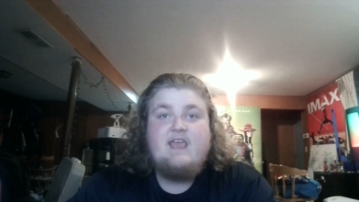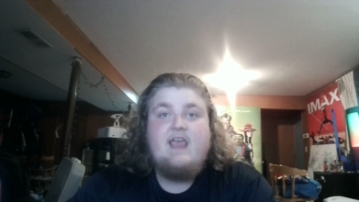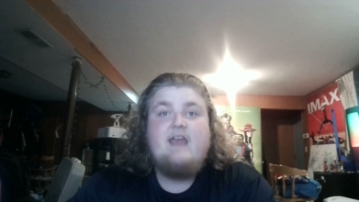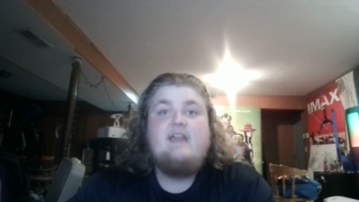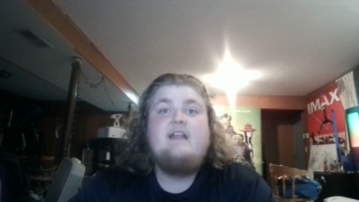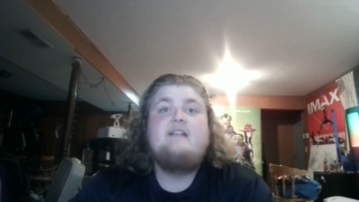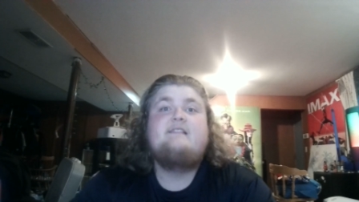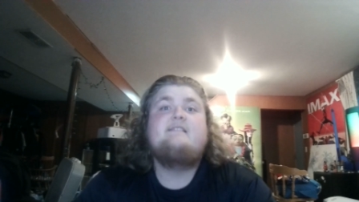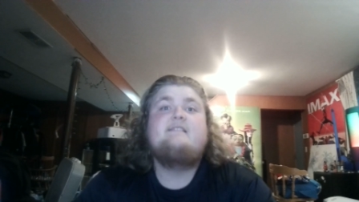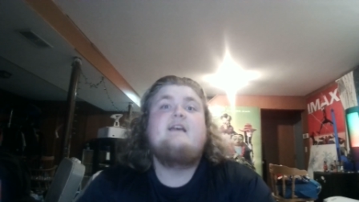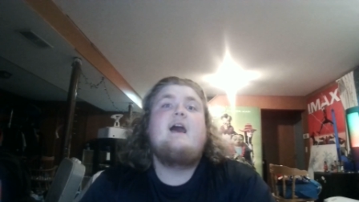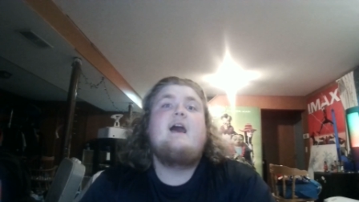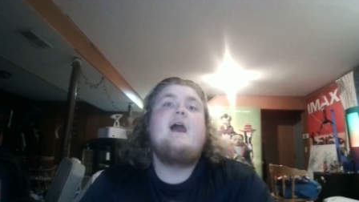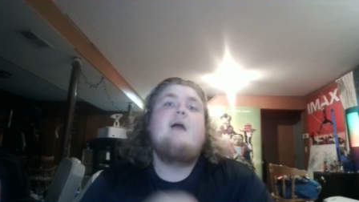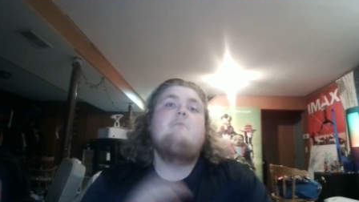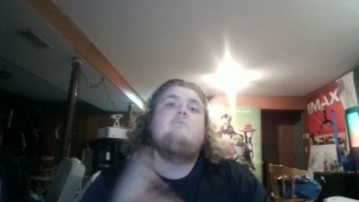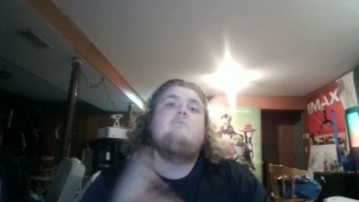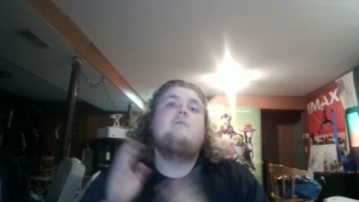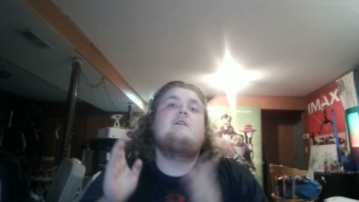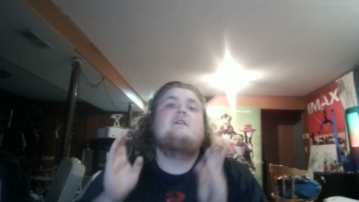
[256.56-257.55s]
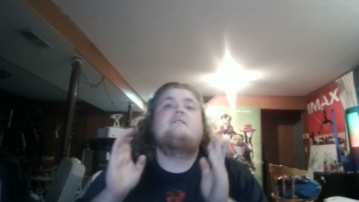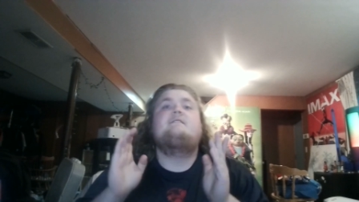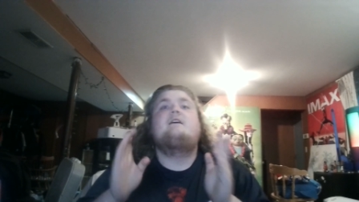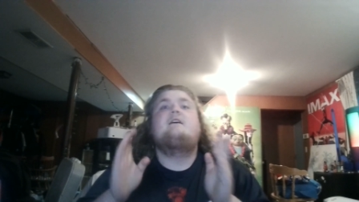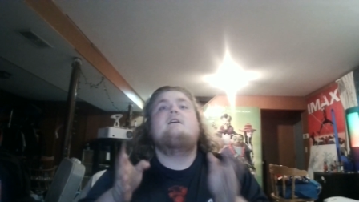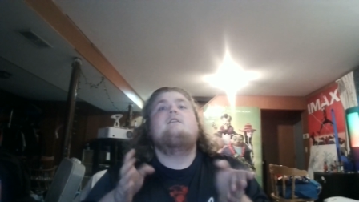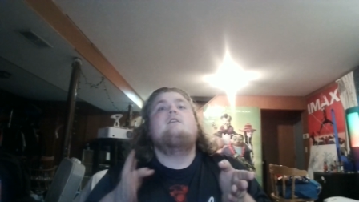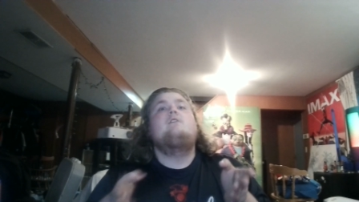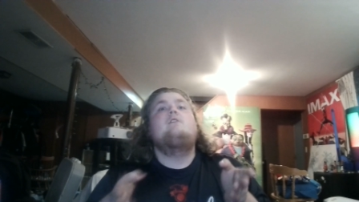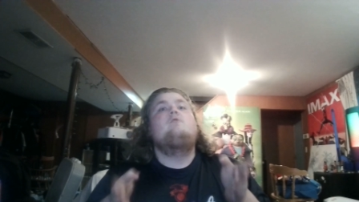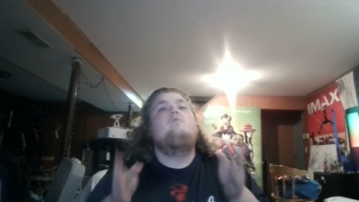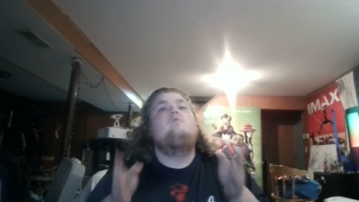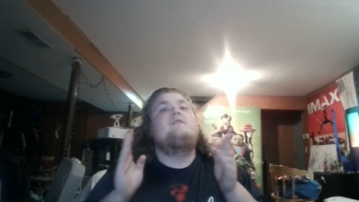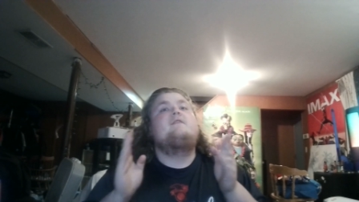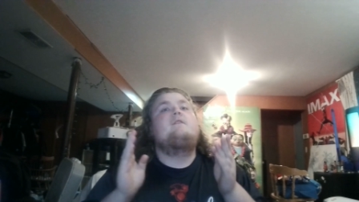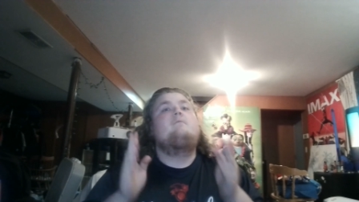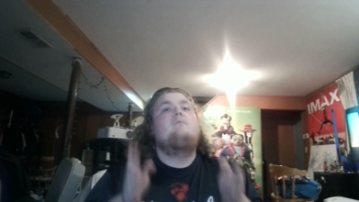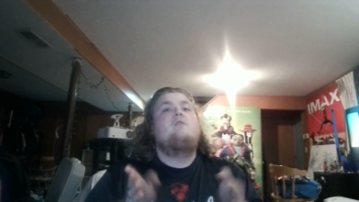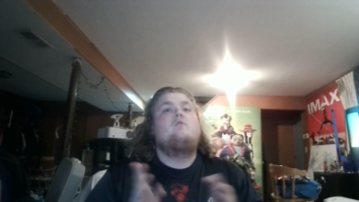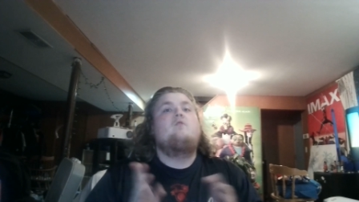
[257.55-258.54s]
it is time we continue with
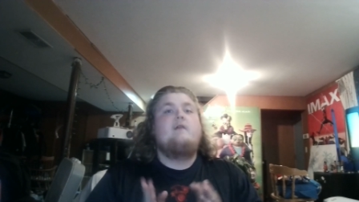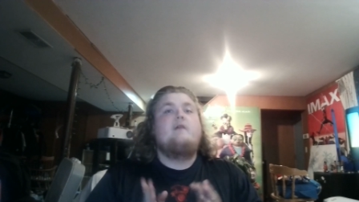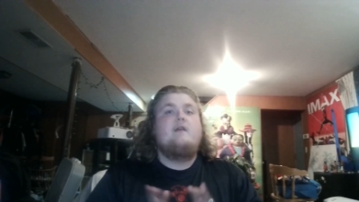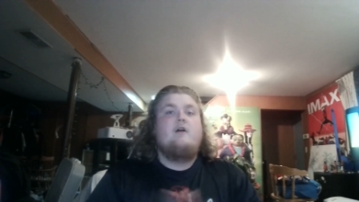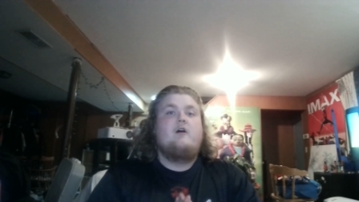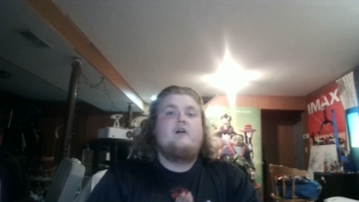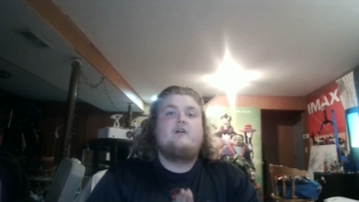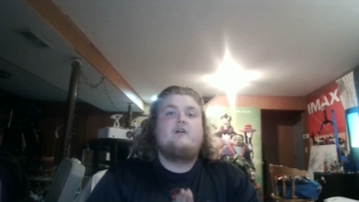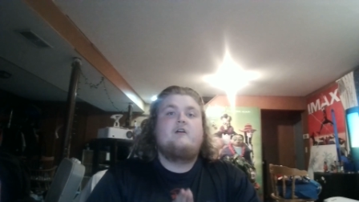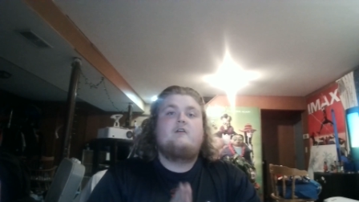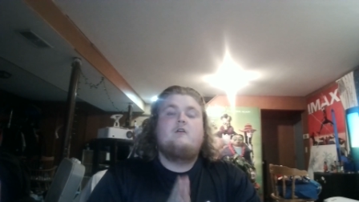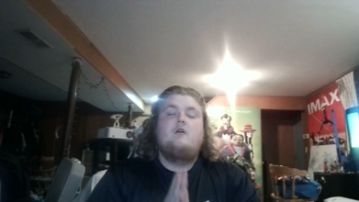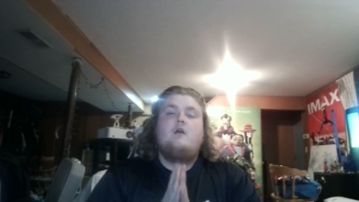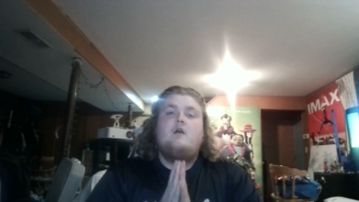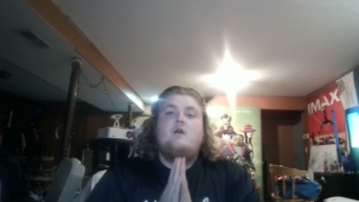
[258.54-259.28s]
the Maria Ark.